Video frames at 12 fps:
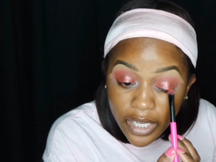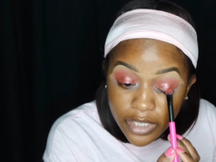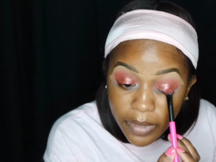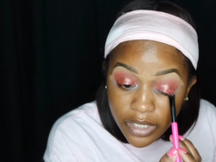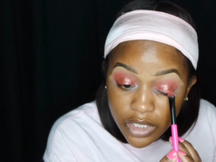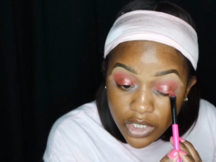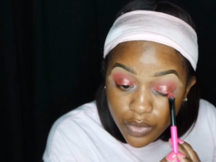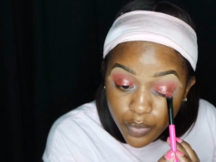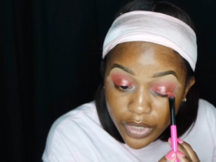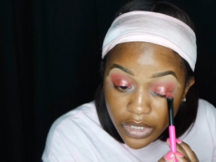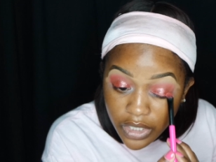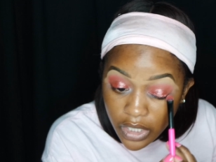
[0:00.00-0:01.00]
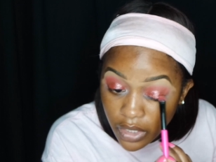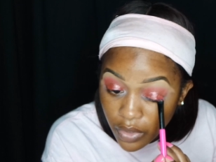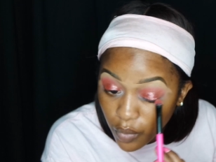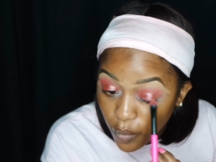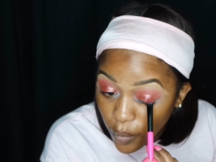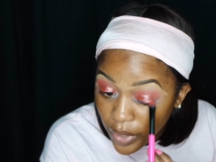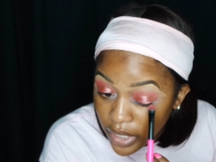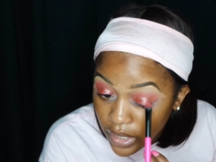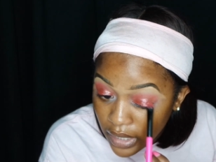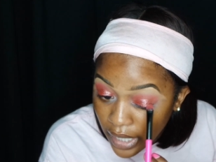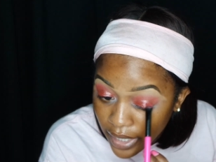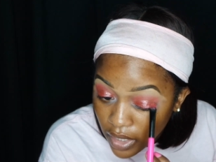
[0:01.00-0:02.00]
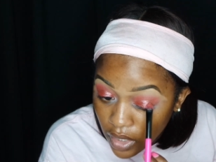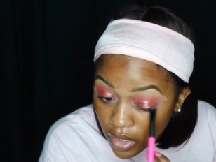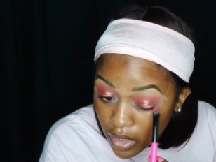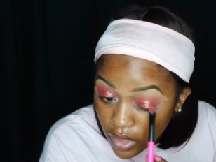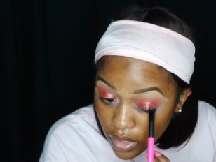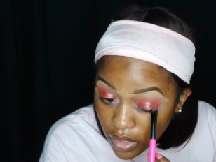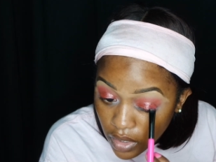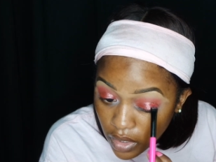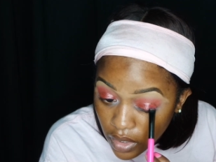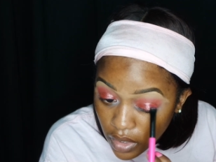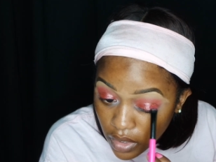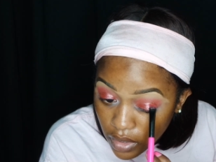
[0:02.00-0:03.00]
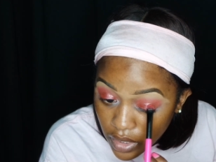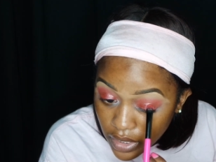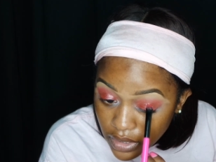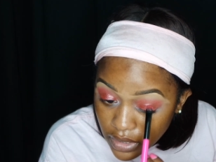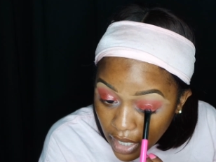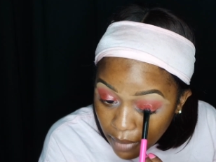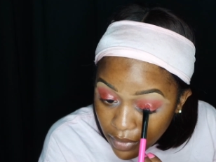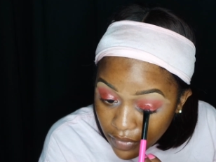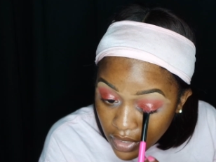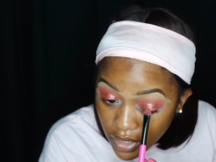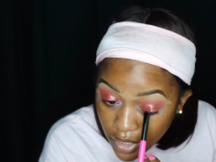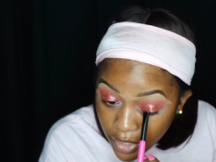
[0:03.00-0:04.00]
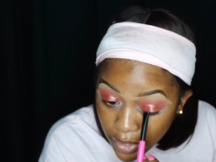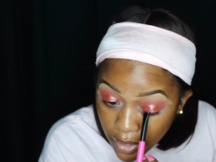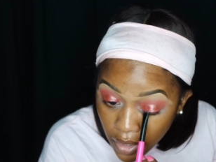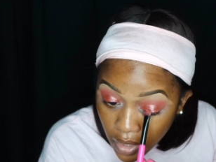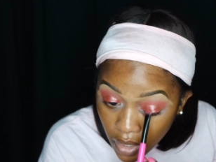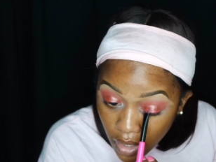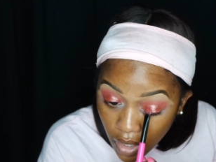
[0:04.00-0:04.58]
especially when dealing with like this time of the year.